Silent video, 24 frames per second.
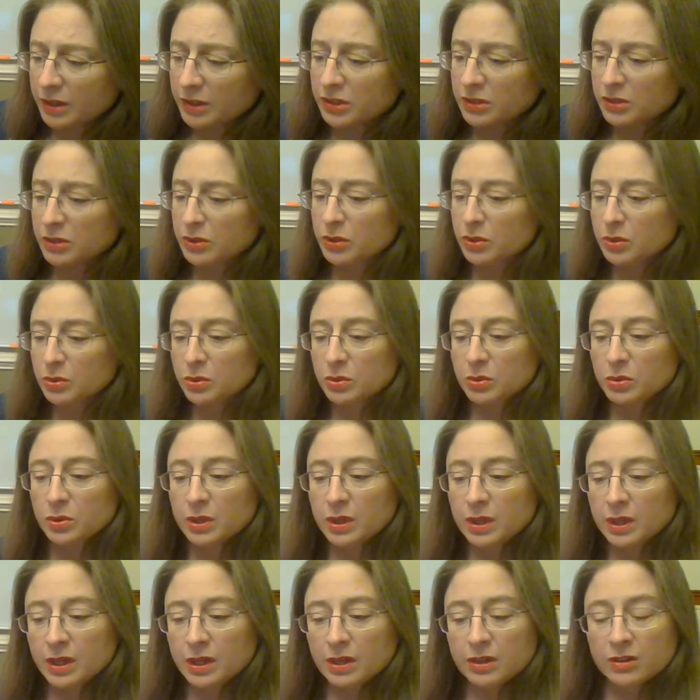you
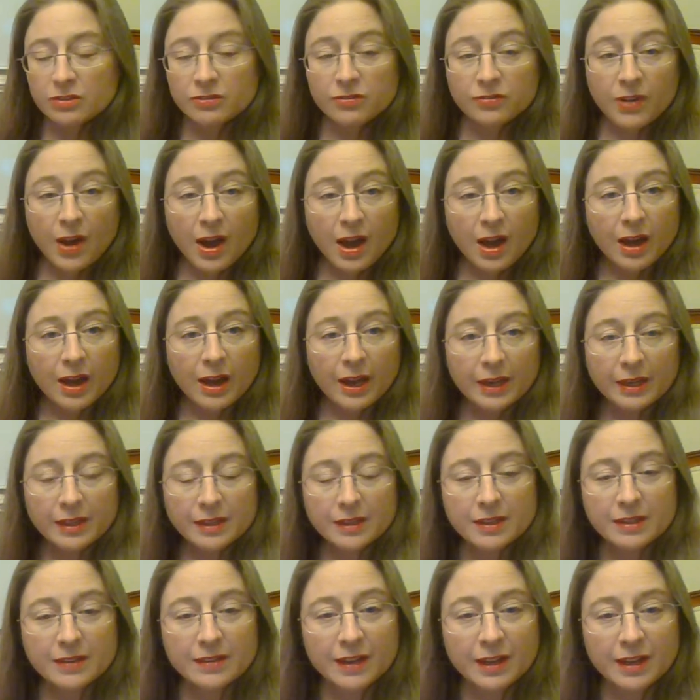find
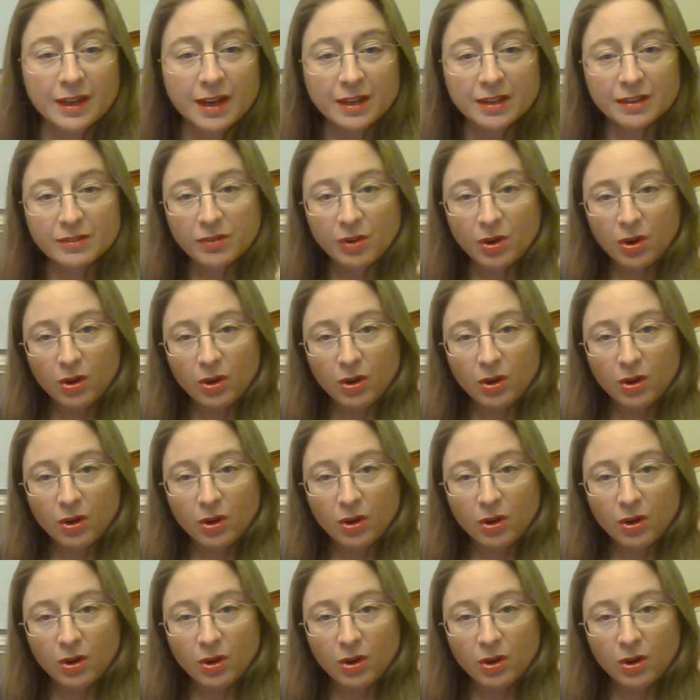that kind of